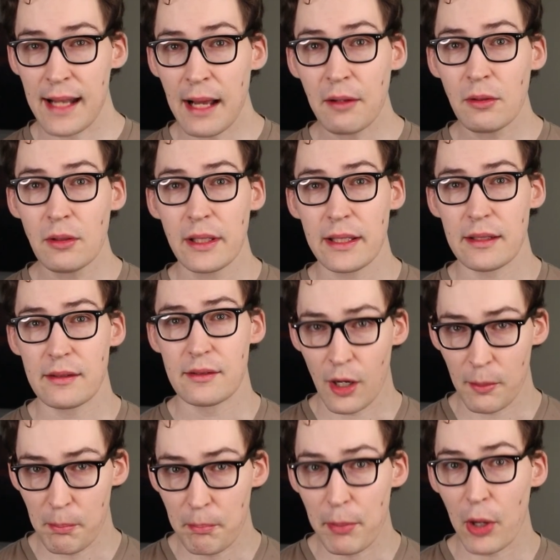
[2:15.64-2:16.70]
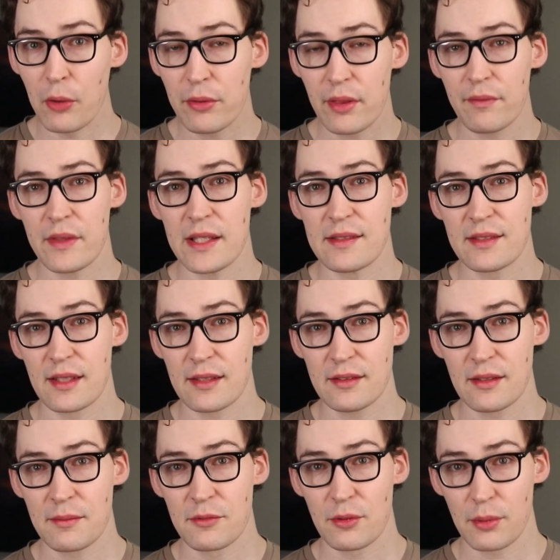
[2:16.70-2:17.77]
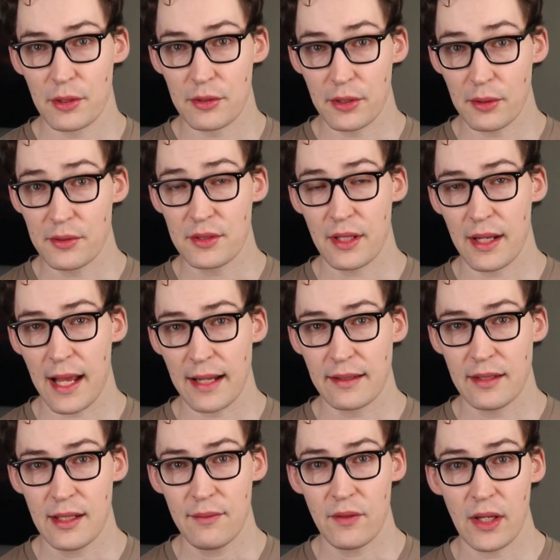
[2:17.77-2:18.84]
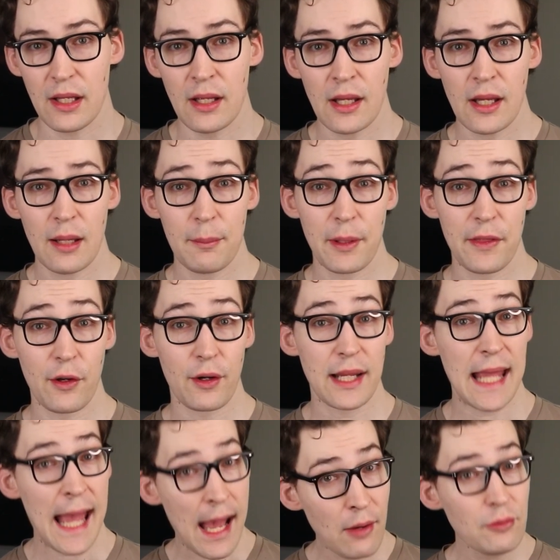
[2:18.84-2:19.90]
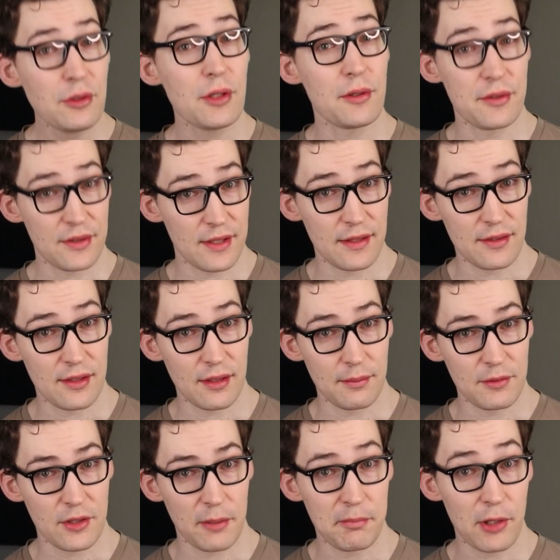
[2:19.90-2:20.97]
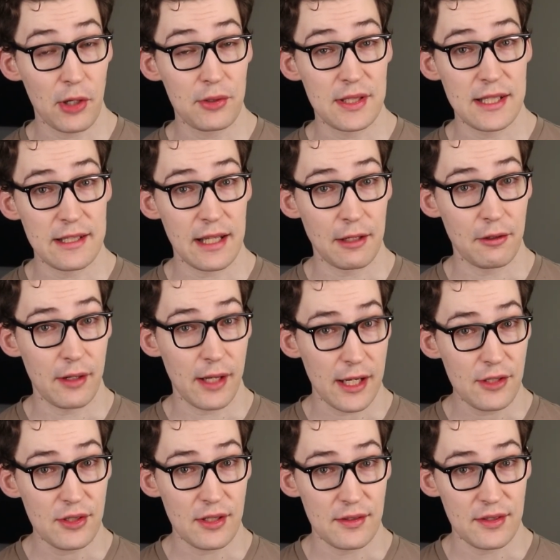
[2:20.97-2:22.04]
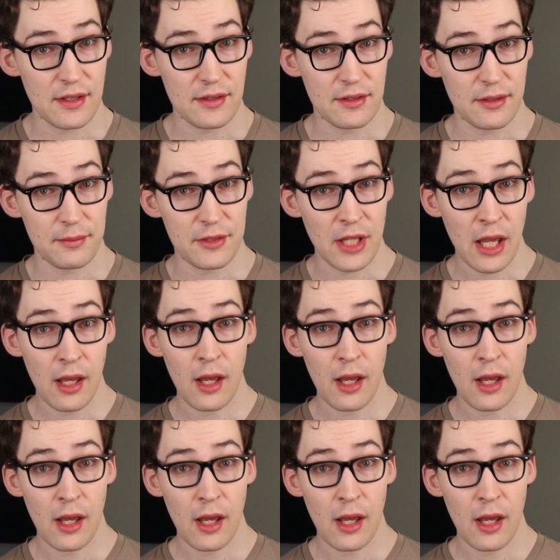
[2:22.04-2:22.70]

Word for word: not only are both of these systems reduced in activity, but their counter systems, the protein degradation systems,